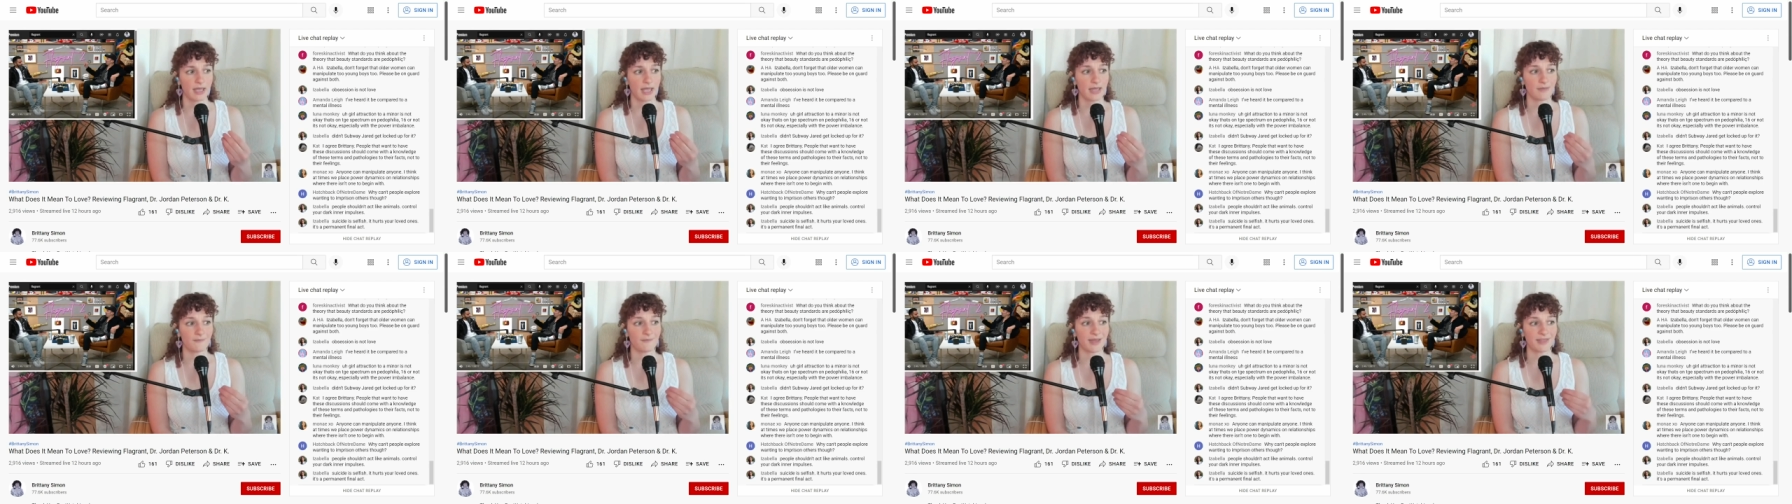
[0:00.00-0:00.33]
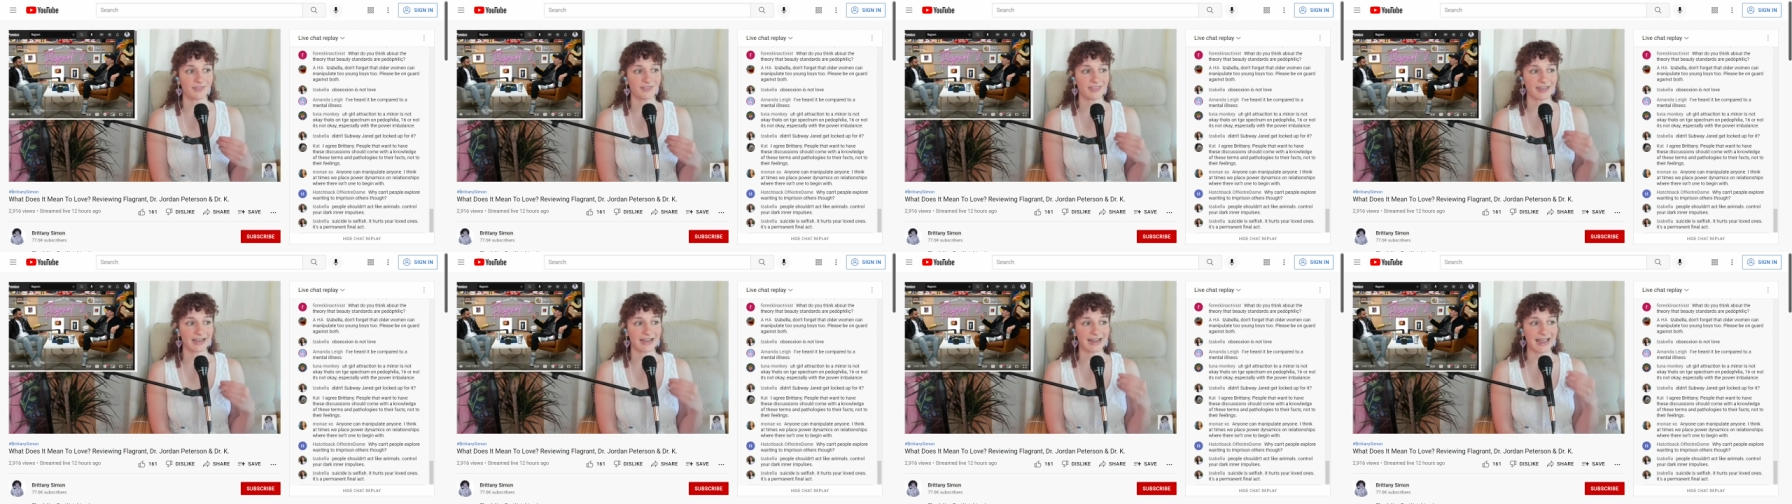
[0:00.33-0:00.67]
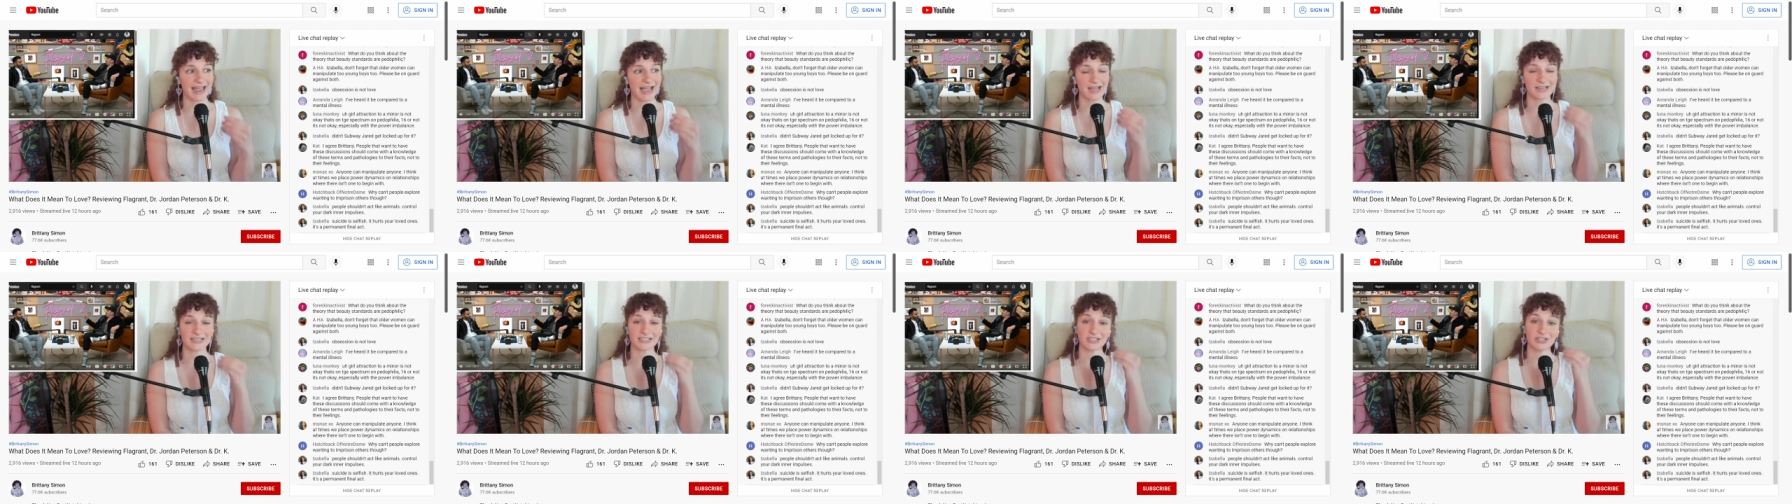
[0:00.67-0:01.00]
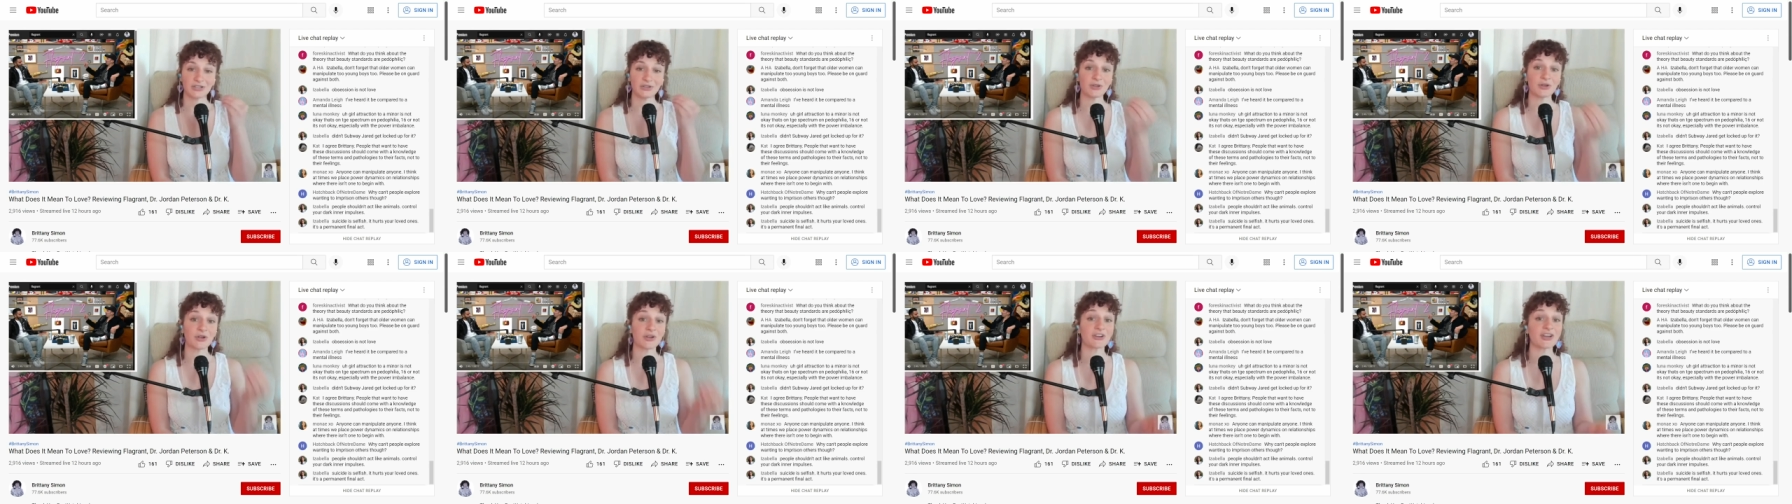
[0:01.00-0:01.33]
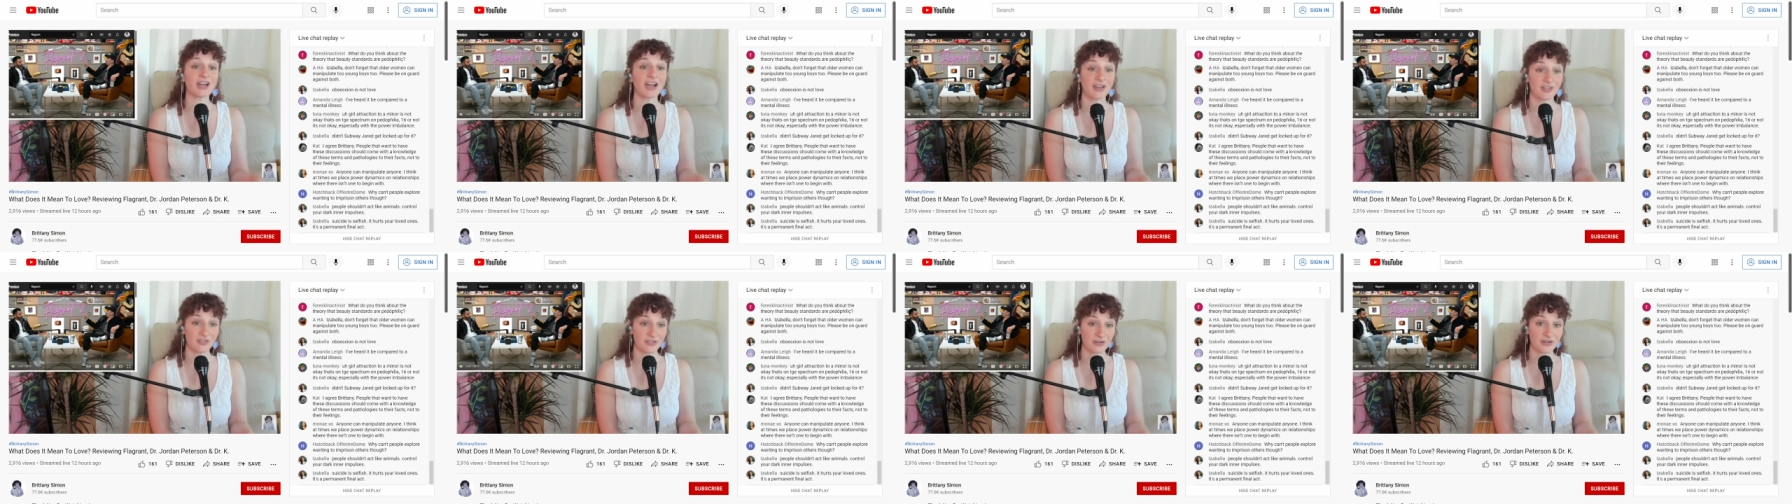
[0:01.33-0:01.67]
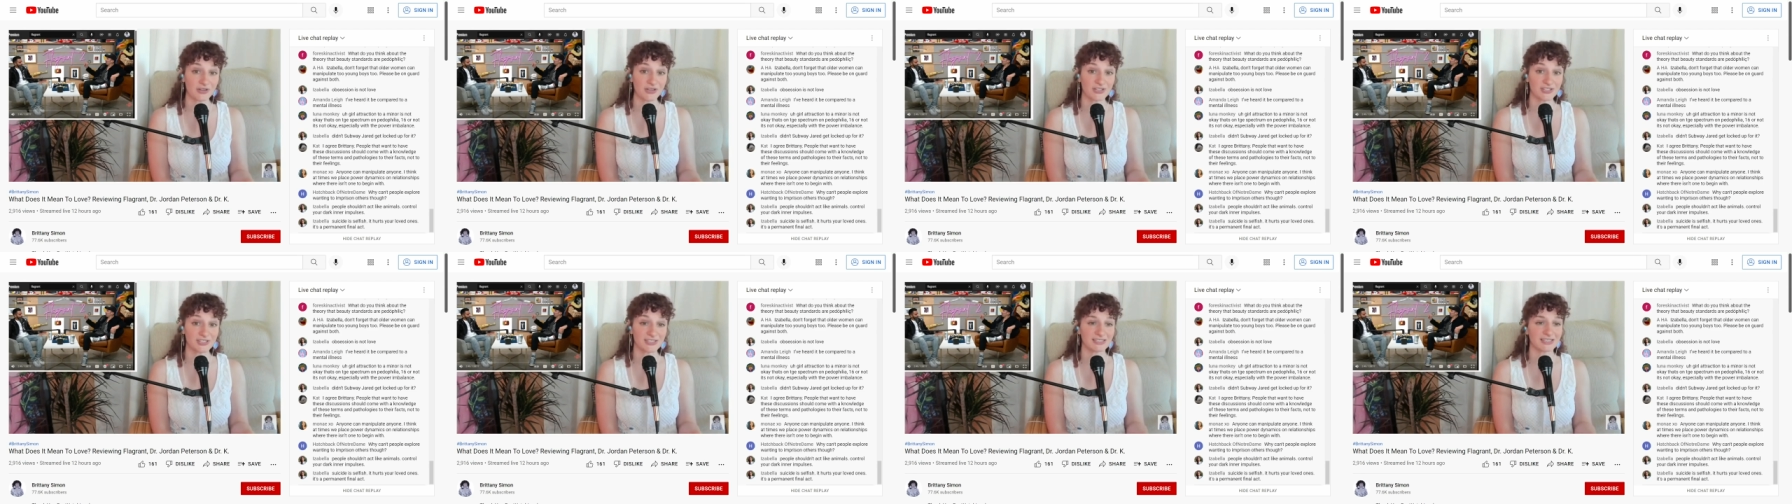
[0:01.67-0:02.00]
It meant that I had to learn
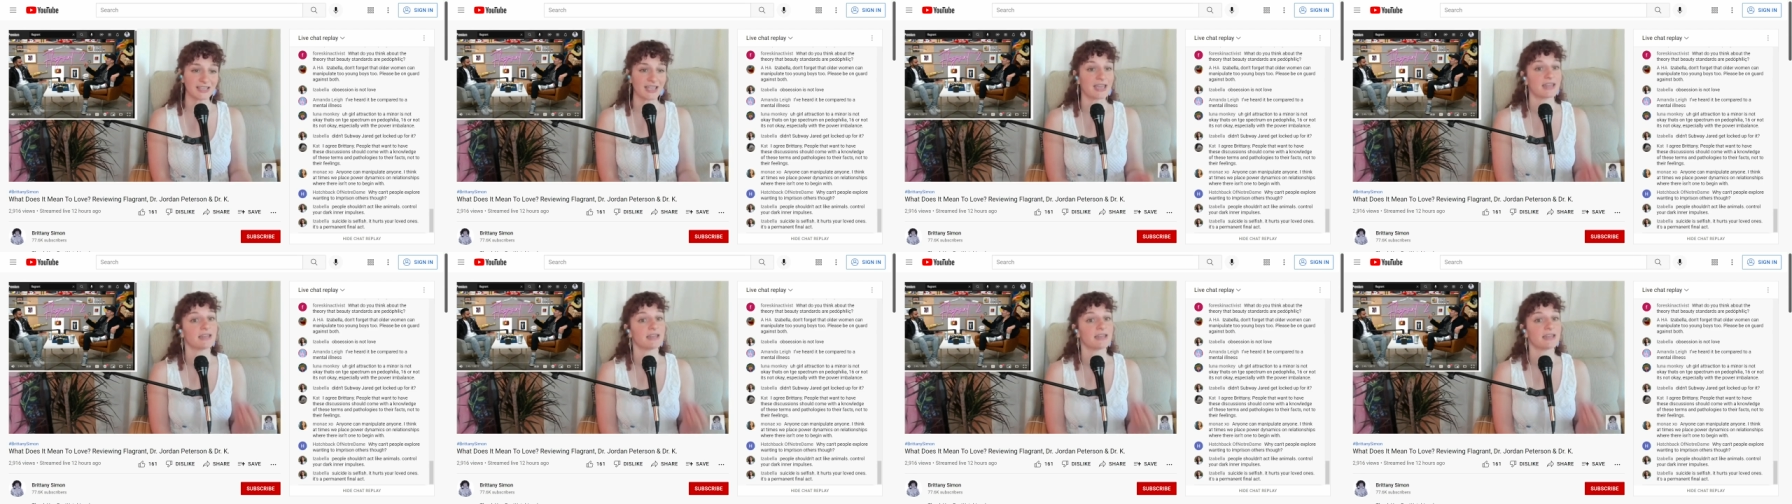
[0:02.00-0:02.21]
others